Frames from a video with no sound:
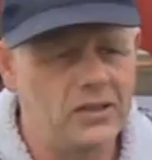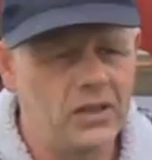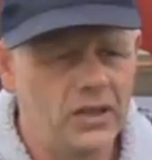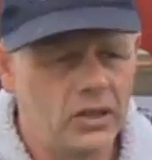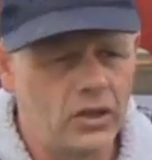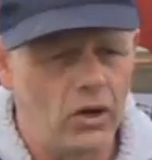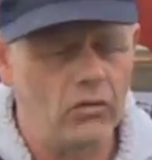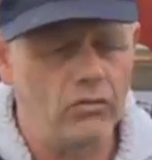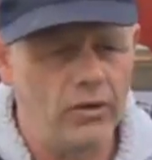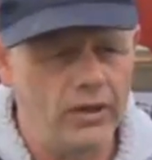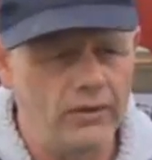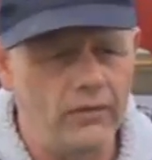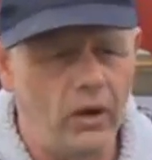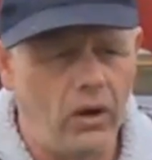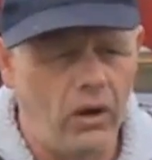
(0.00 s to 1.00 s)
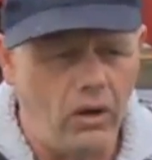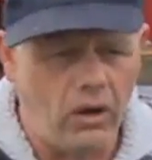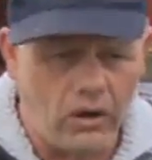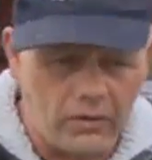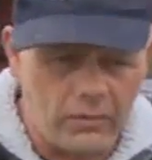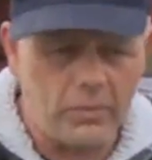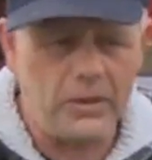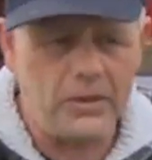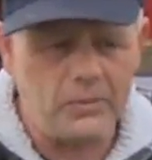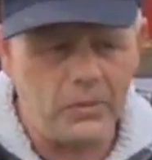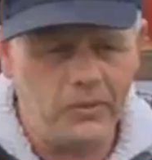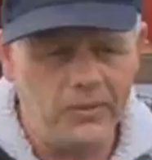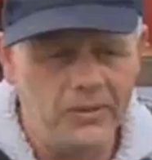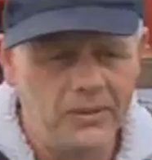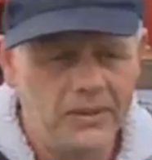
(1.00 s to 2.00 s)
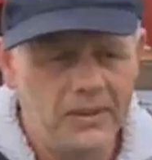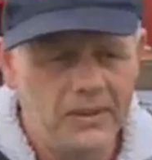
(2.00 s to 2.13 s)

us, got rid of a lot of people.